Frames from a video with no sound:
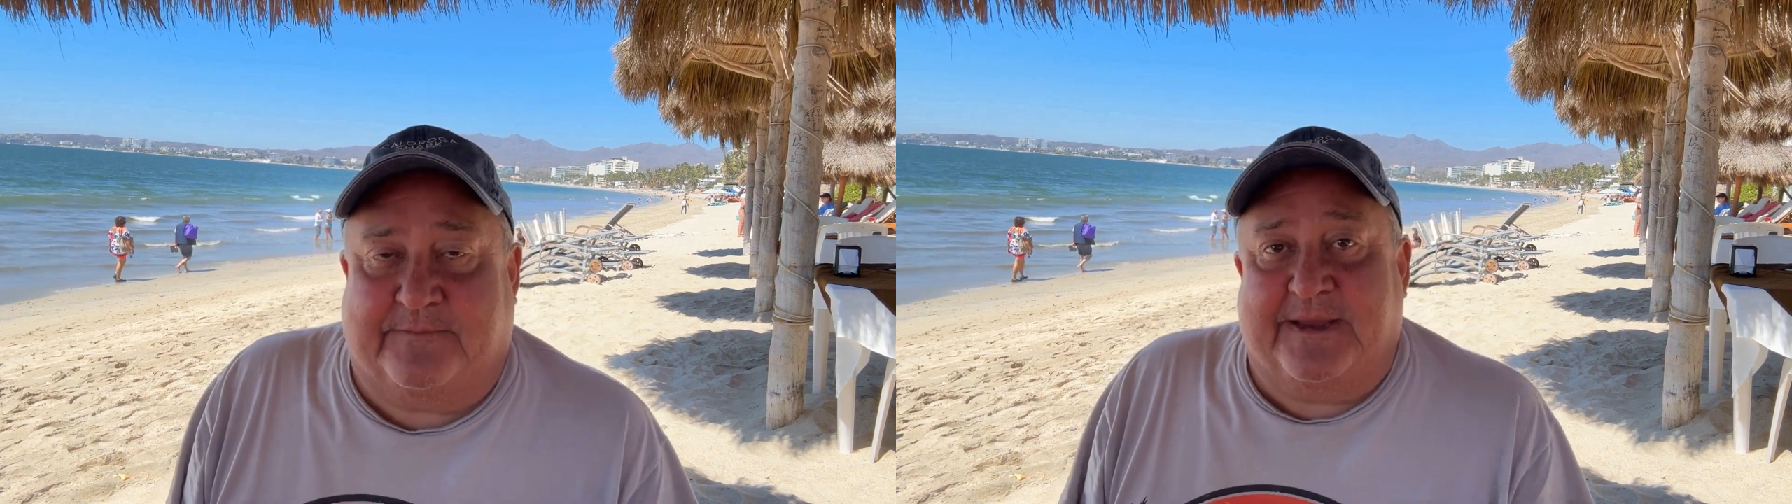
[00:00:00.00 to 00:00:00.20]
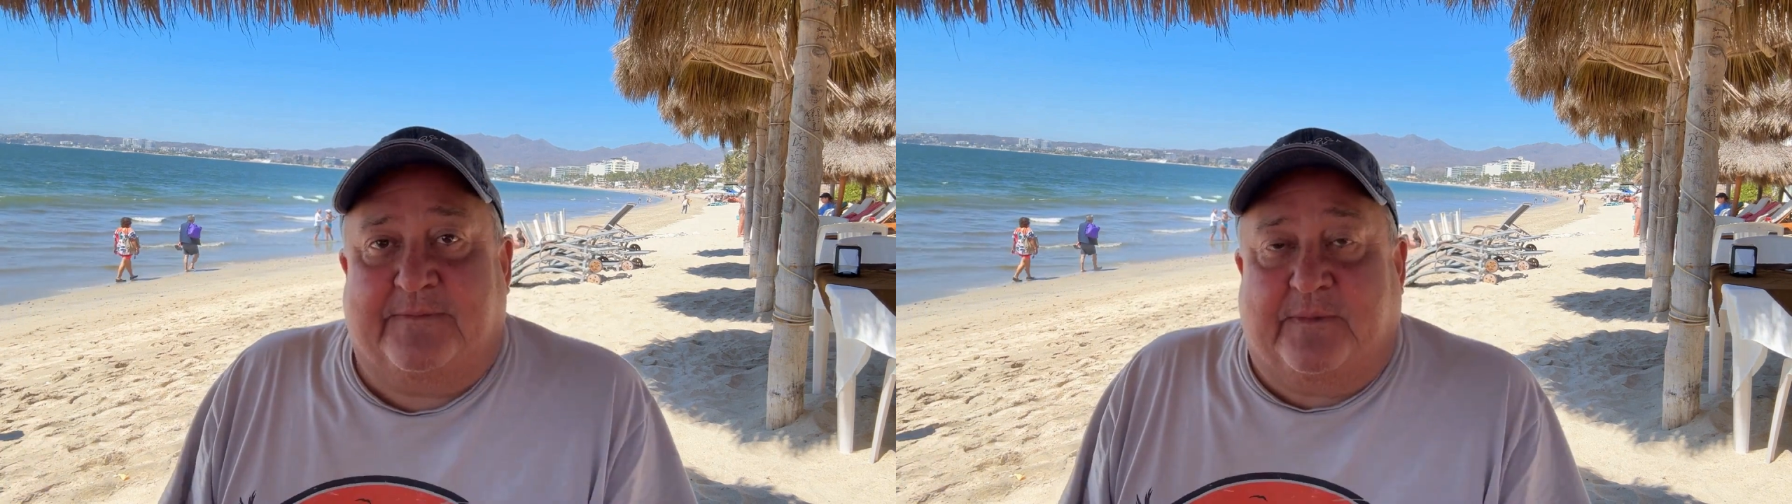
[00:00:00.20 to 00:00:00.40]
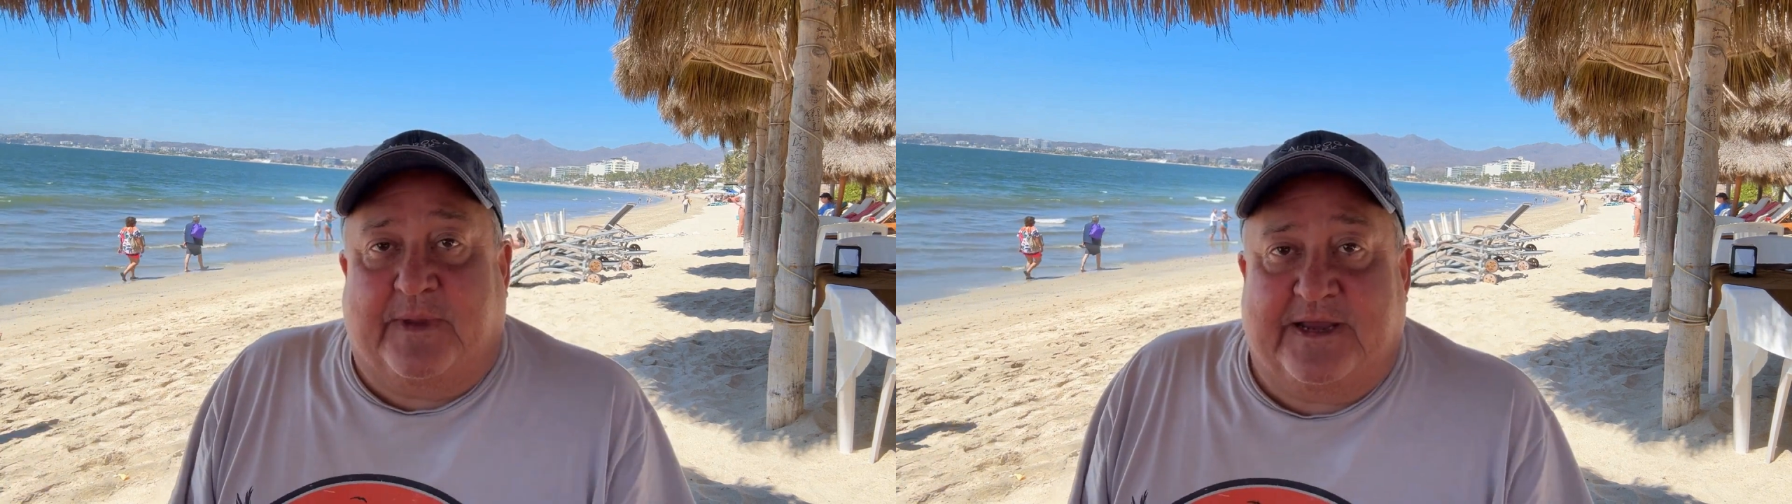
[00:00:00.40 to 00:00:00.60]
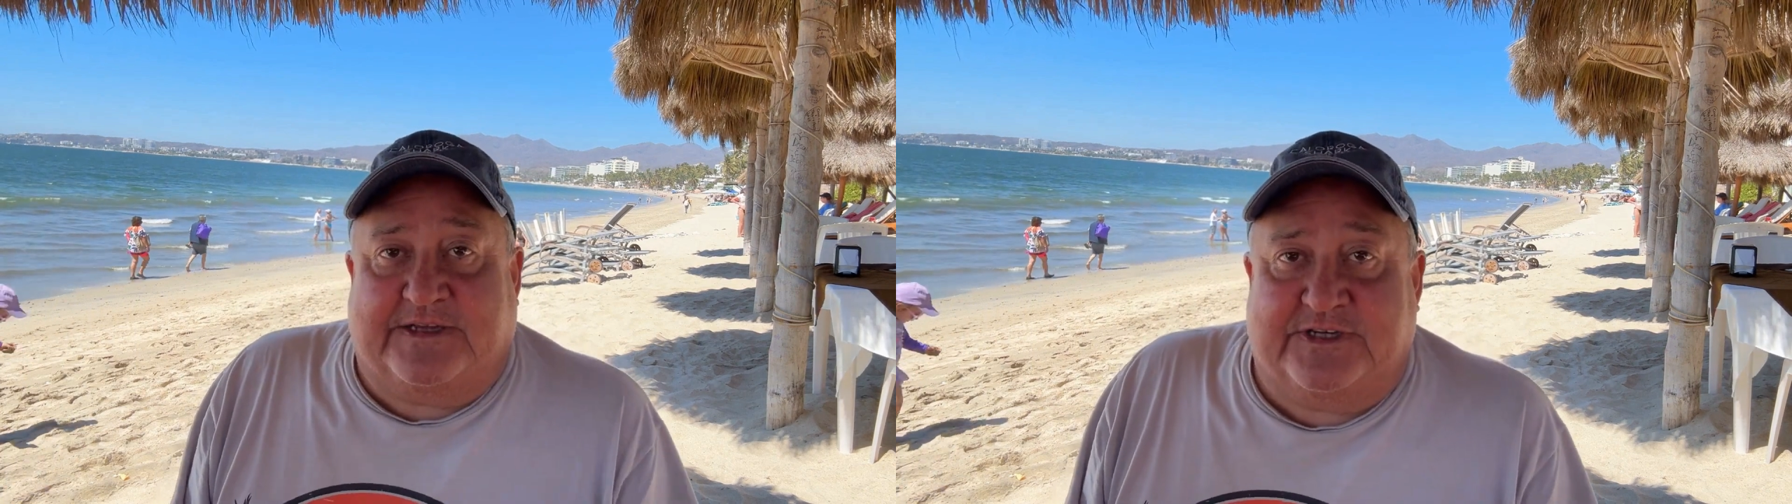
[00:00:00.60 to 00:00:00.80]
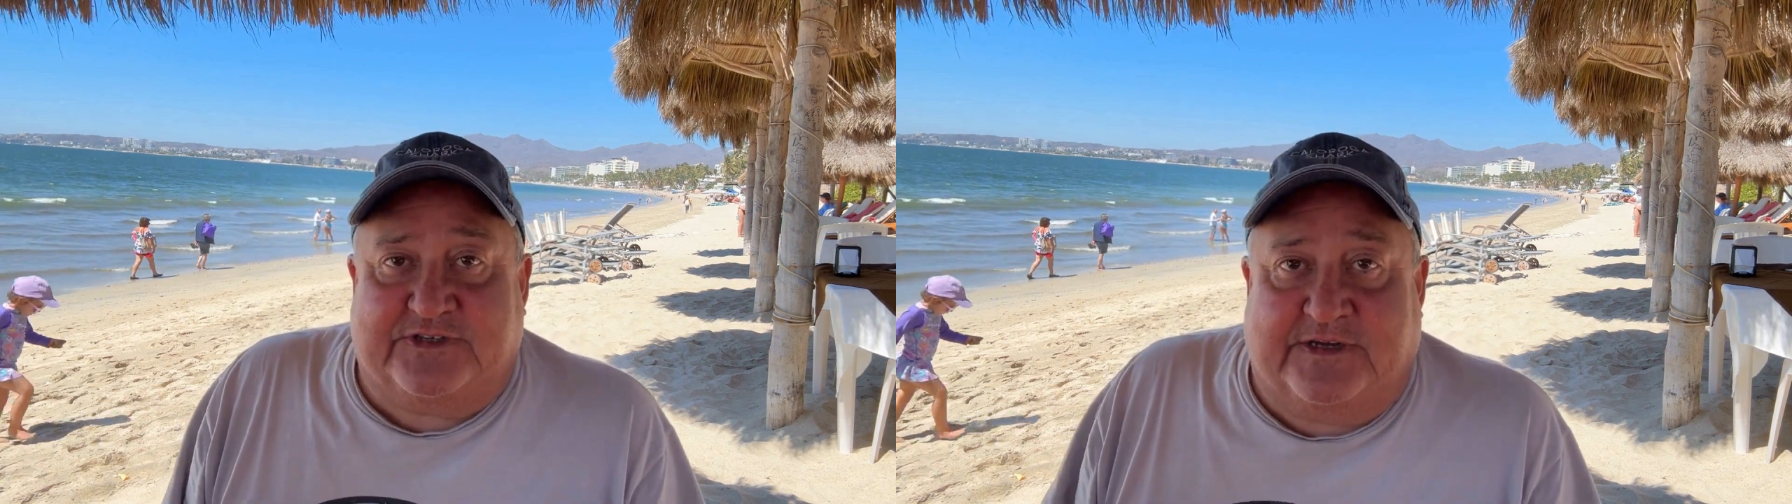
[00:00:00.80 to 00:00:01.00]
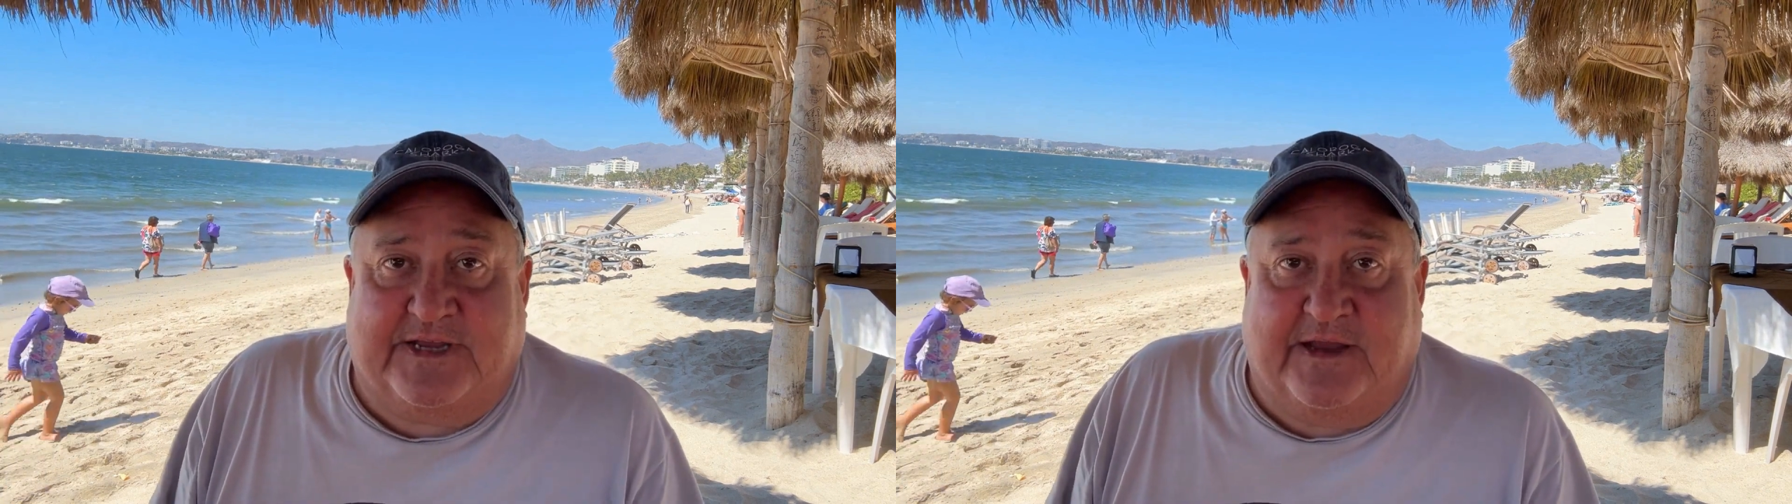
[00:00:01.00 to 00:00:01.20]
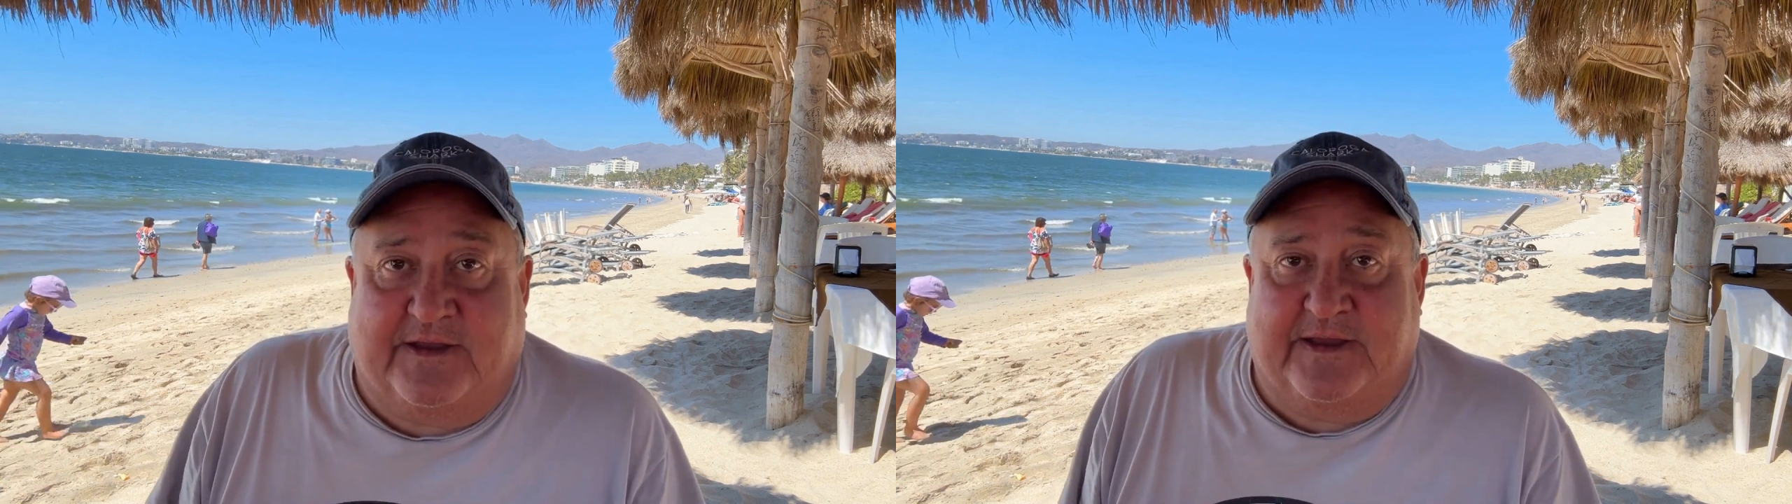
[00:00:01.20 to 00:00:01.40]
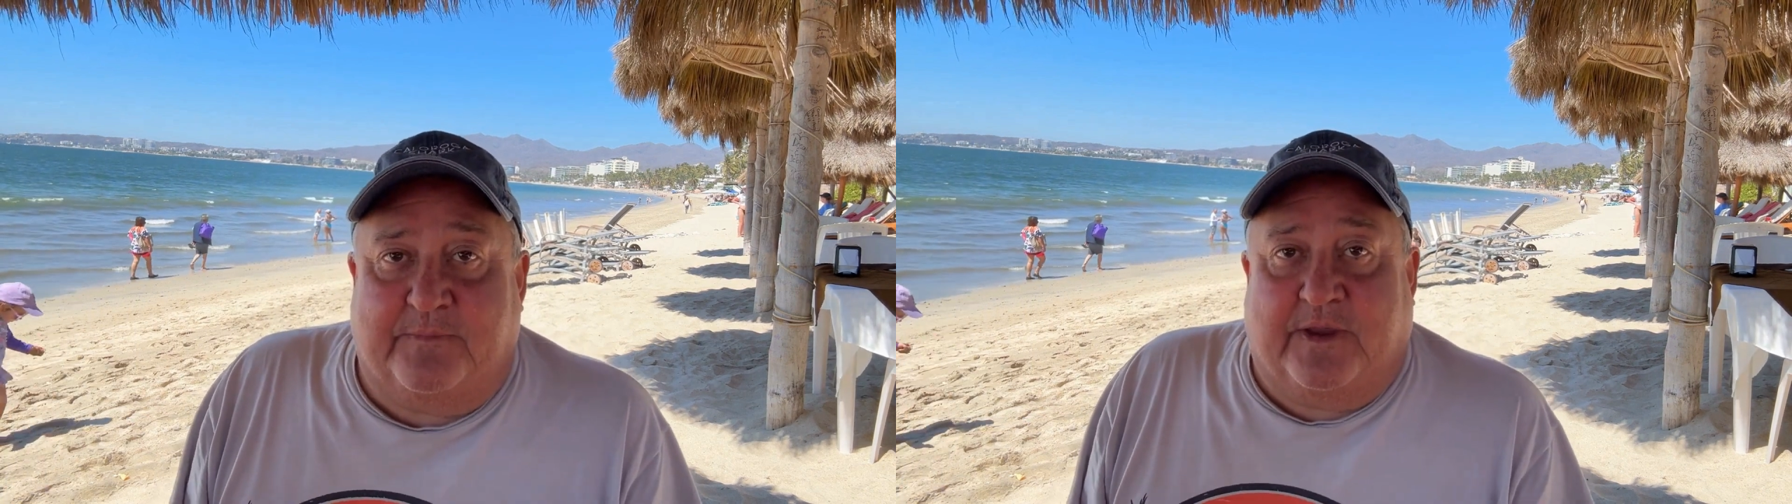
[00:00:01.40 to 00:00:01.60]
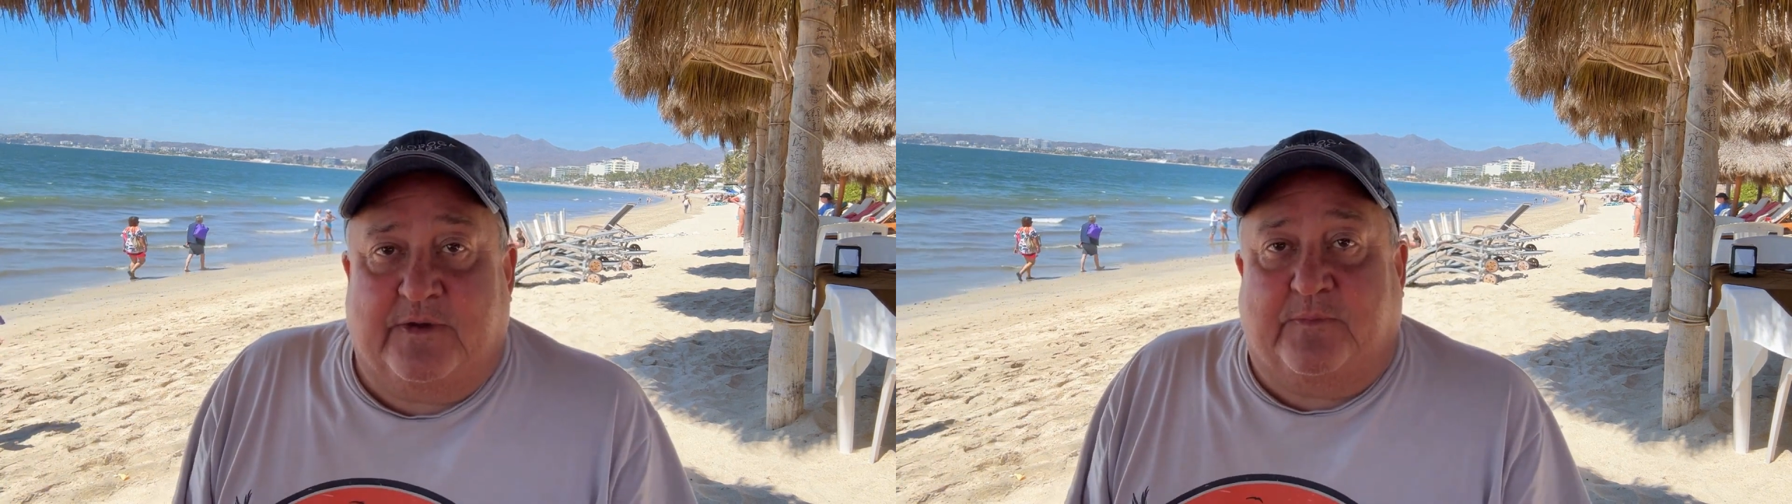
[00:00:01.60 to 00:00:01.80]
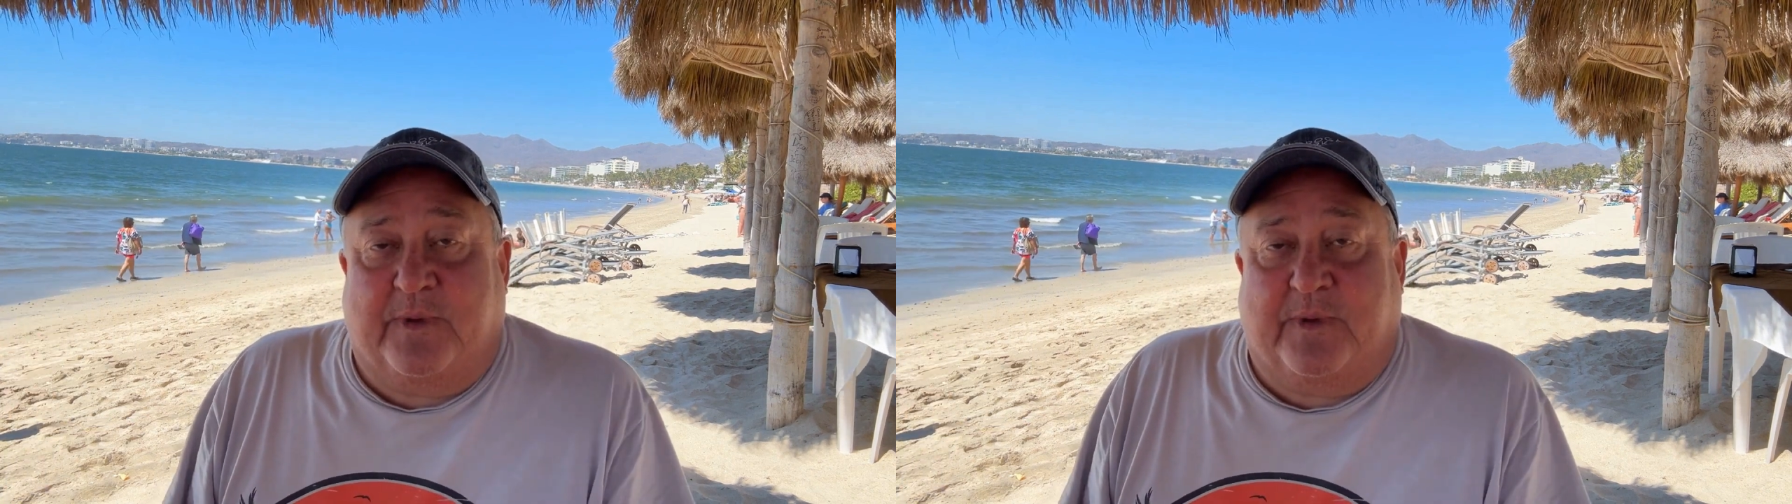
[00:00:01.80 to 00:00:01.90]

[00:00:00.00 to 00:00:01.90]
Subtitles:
"If it really just turned out like a bowl of